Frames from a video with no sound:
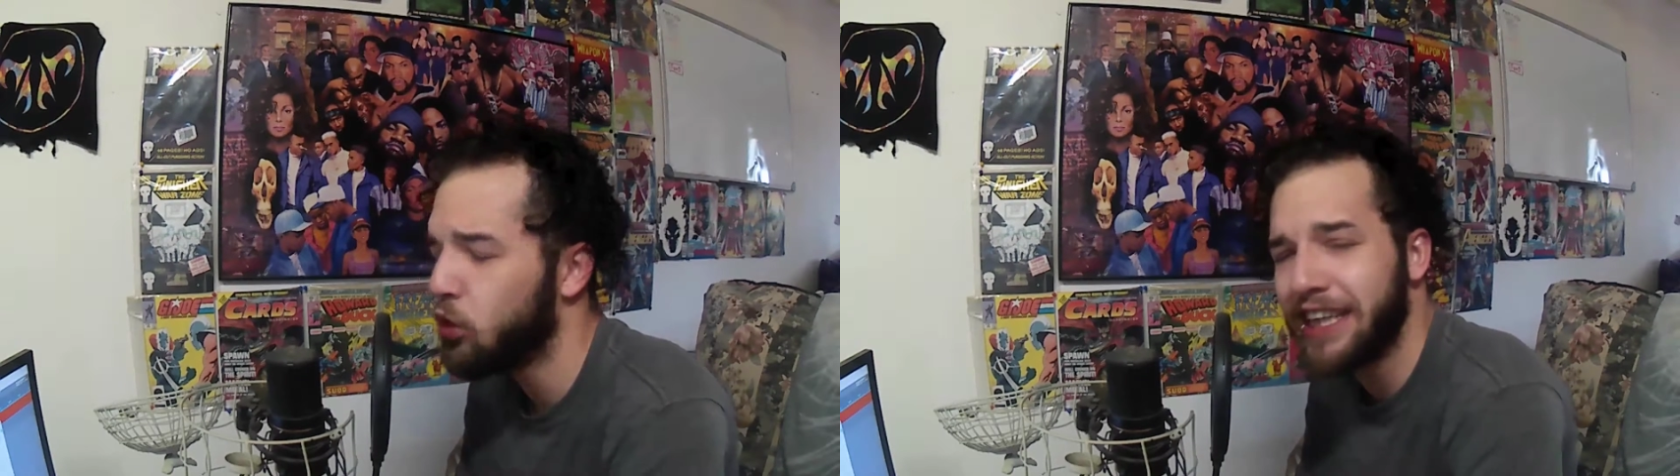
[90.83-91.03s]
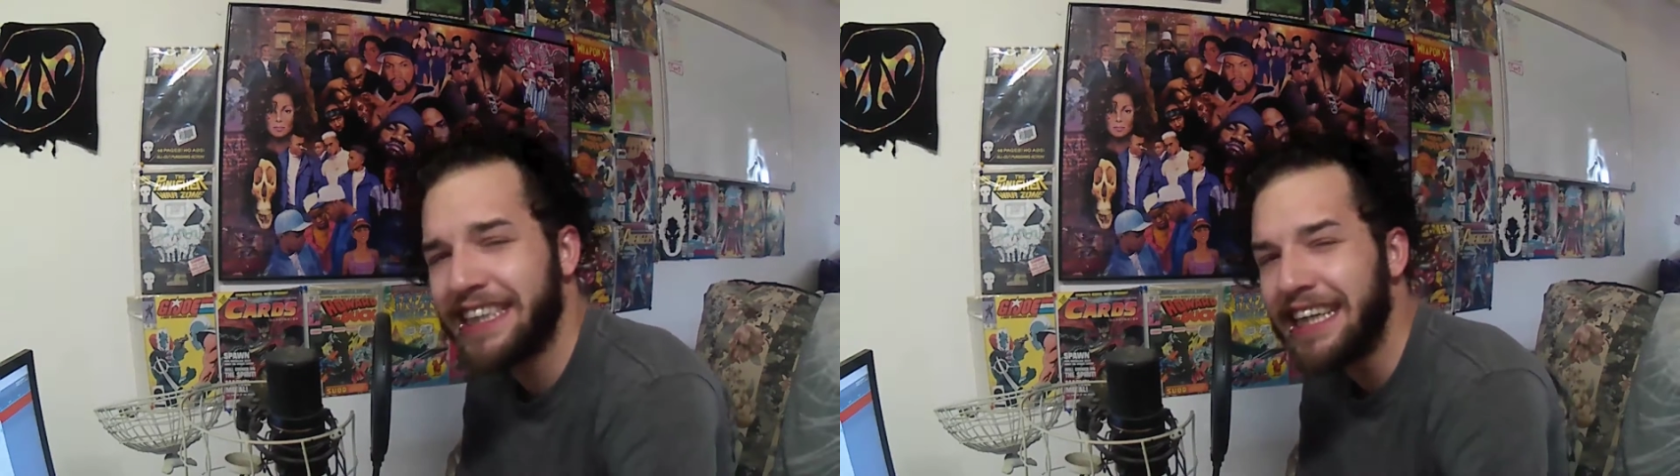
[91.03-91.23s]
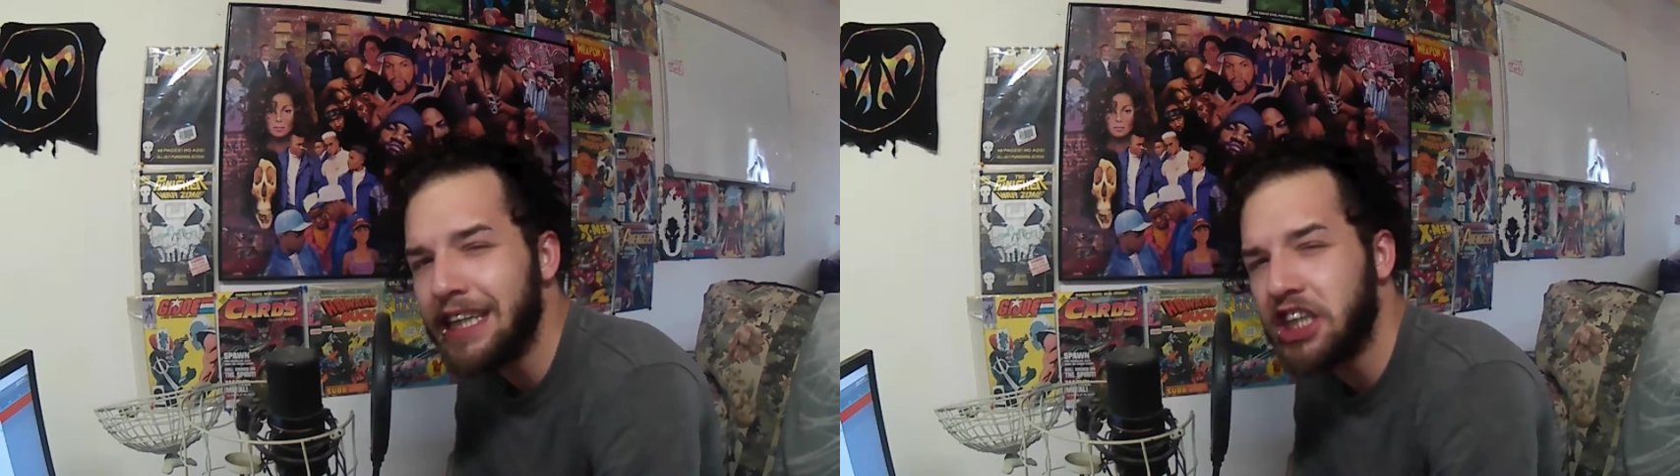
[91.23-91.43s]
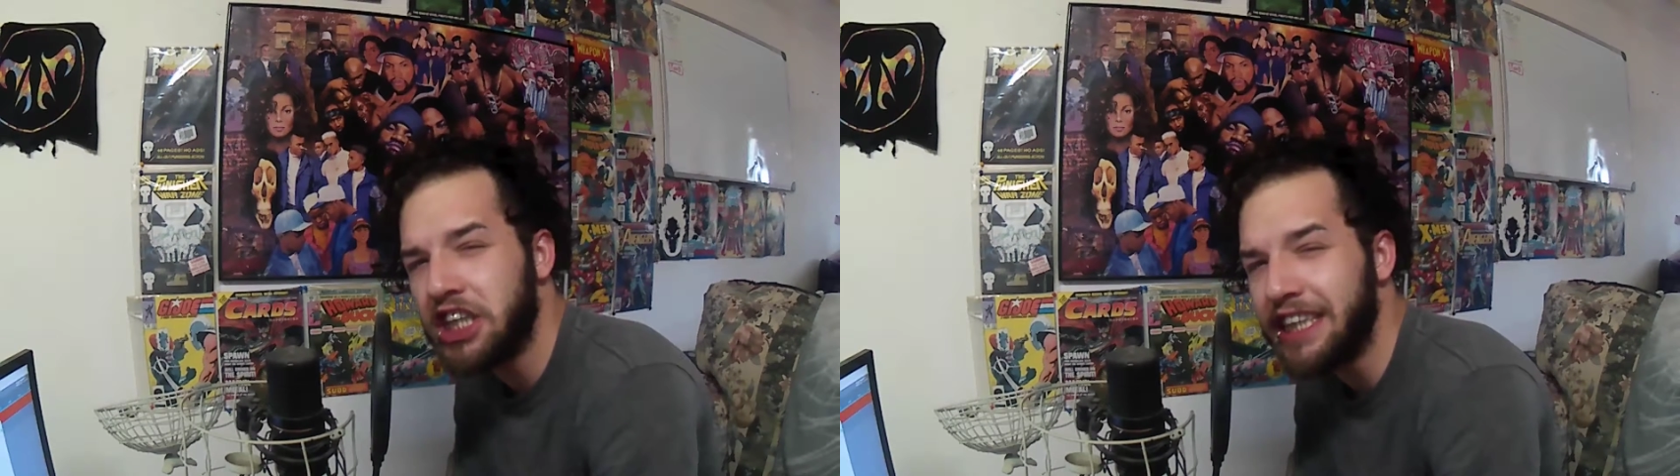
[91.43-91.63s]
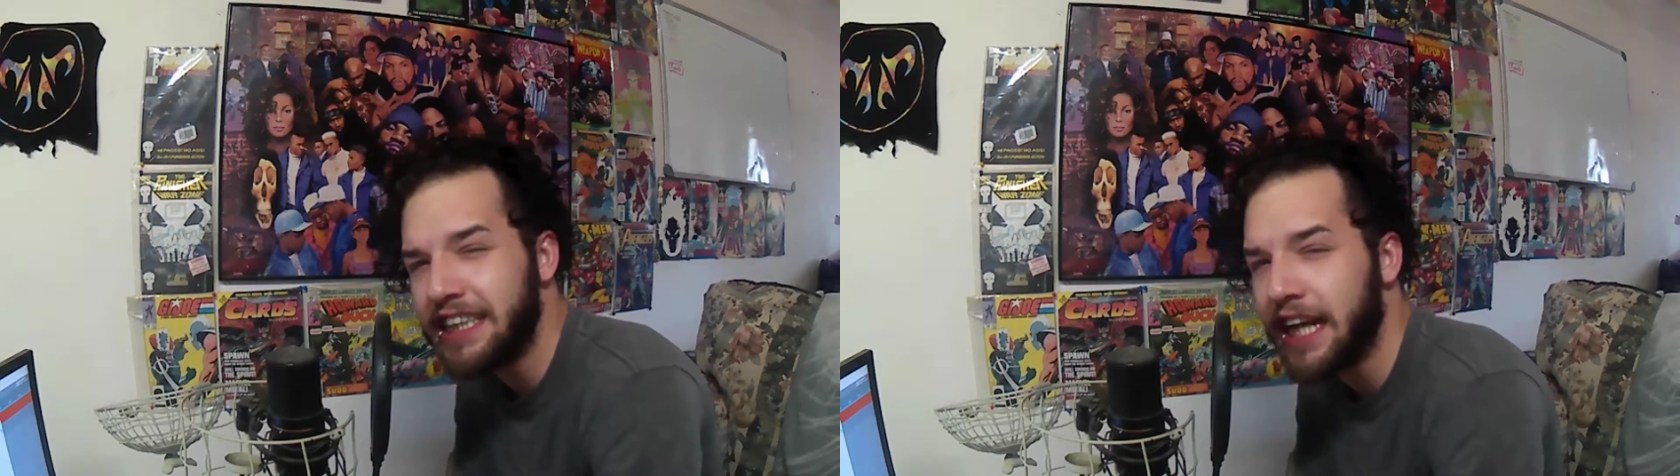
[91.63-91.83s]
What does
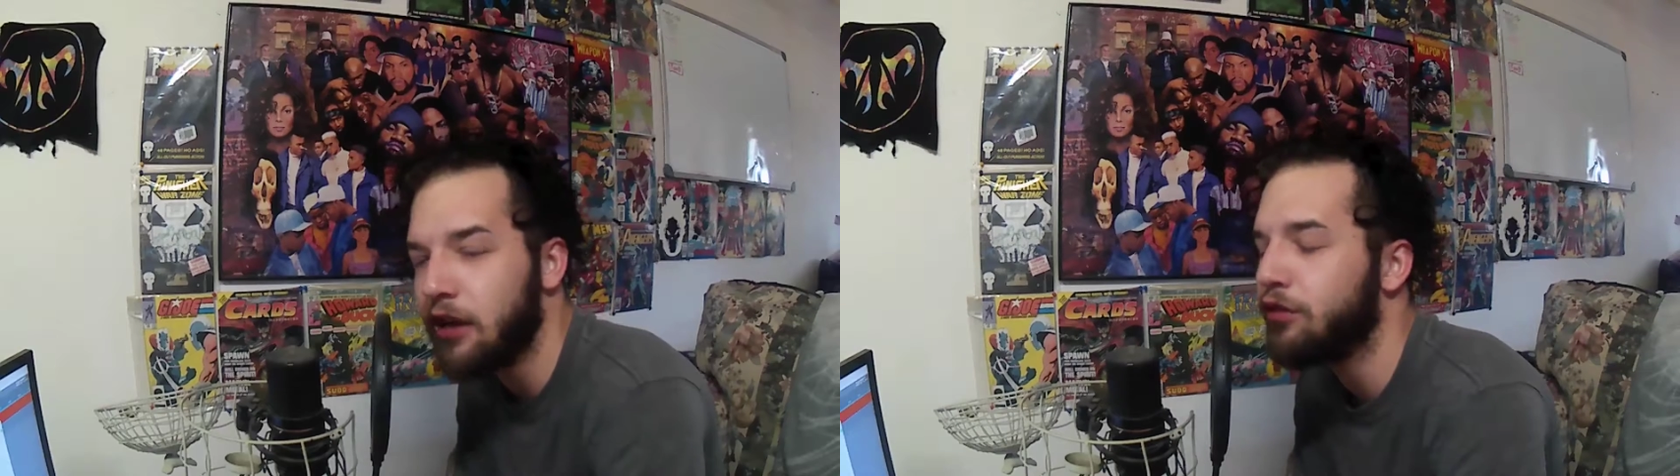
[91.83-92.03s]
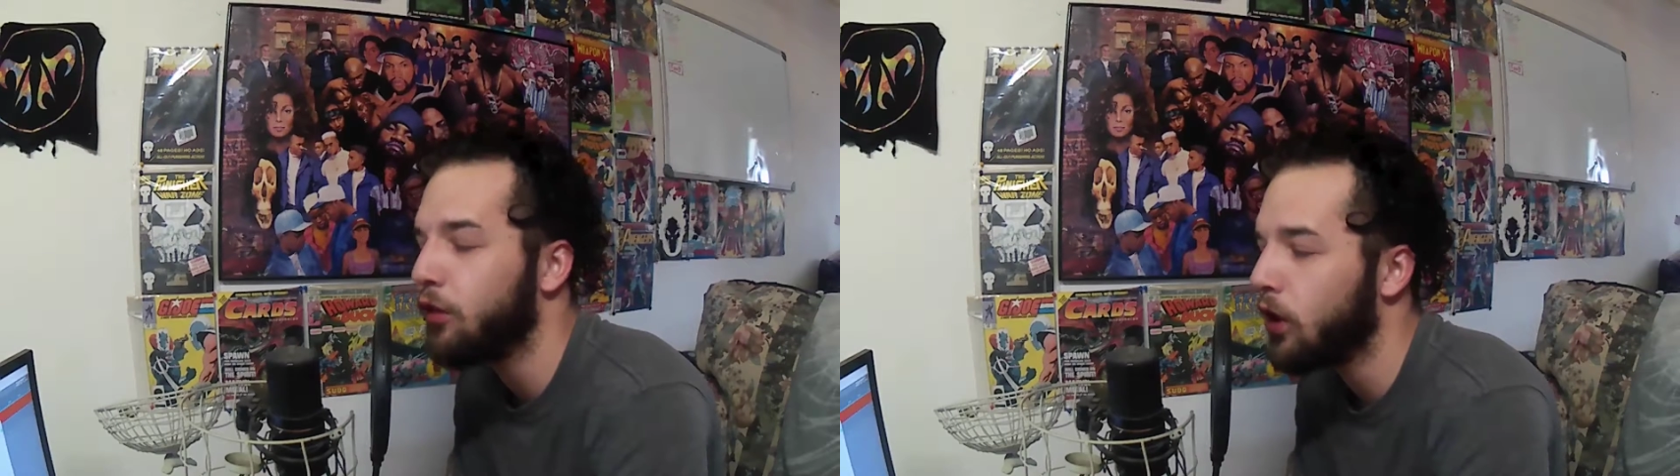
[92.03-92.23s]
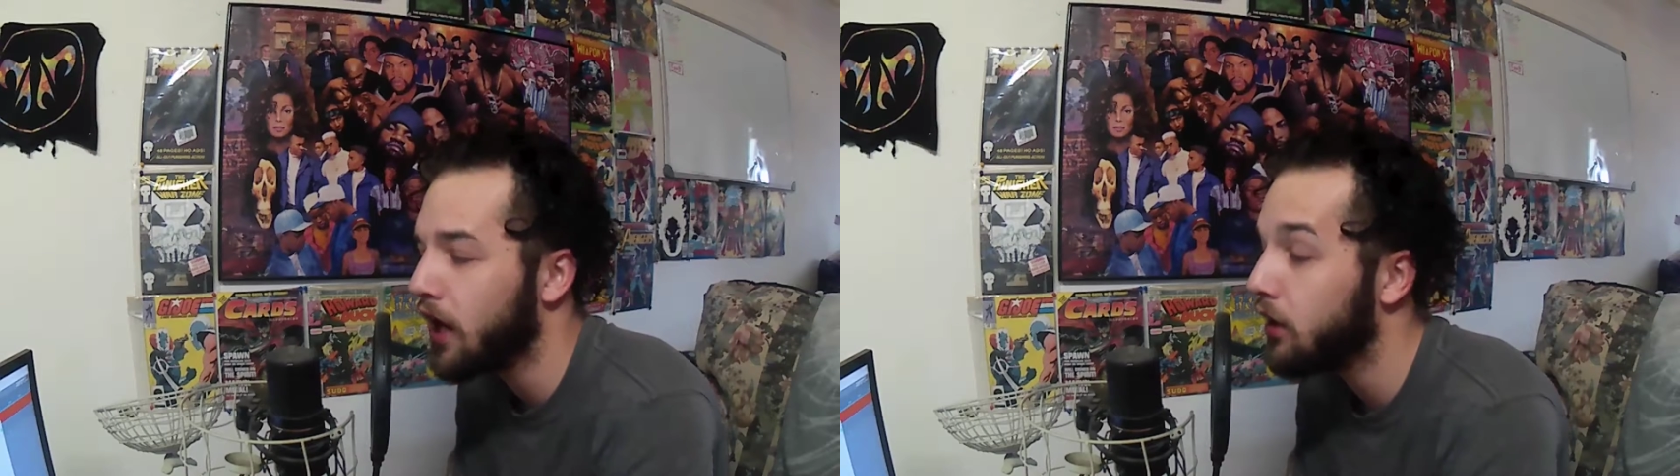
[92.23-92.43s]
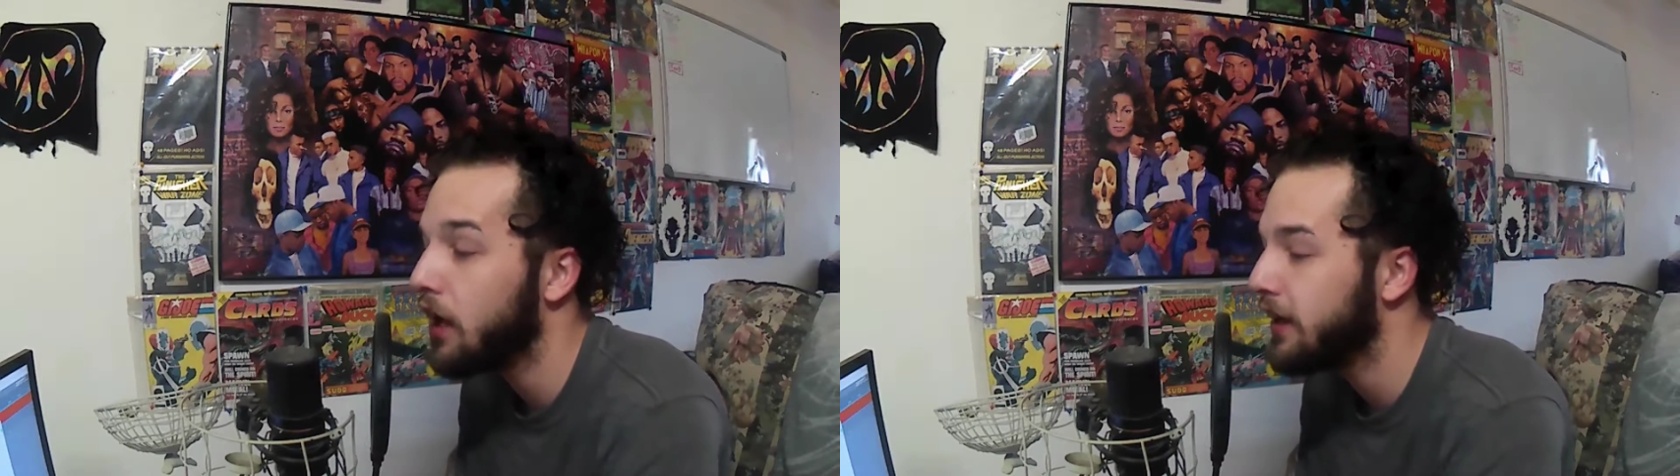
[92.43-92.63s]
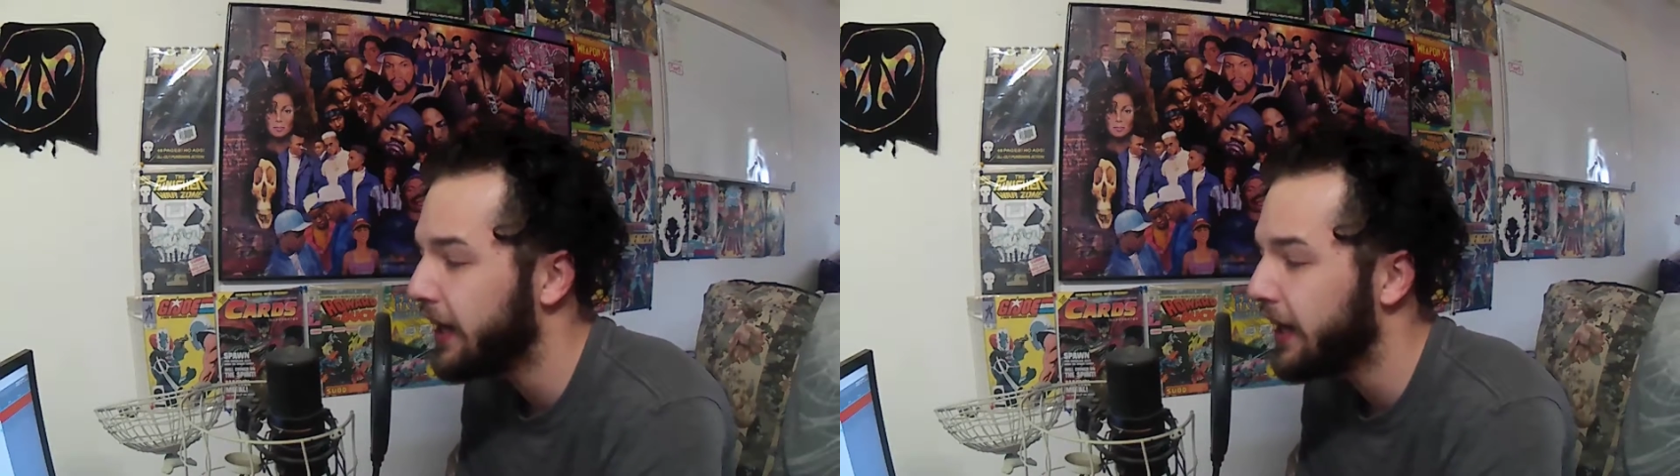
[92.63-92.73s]
CNG stand for? I don't.